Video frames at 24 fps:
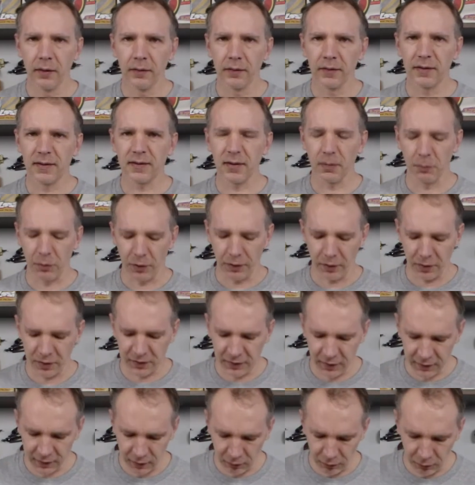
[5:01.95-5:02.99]
symbol
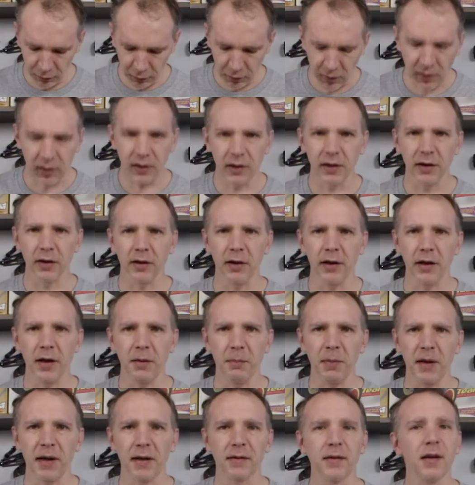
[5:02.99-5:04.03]
which isn't real clear in
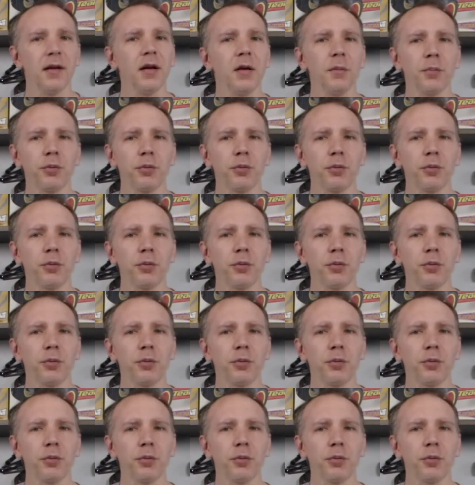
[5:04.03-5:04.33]
it because they didn't